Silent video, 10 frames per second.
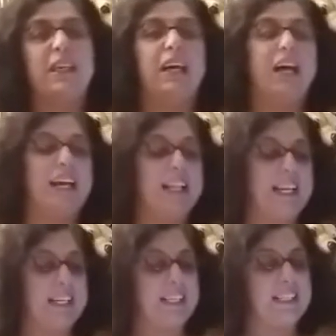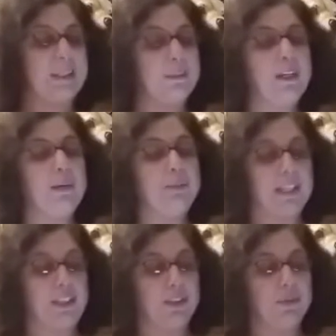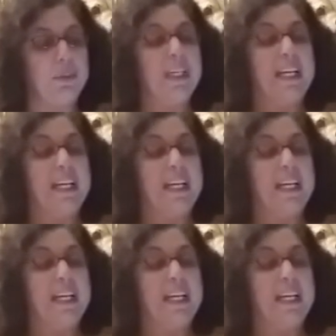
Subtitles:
I like and sometimes I don't.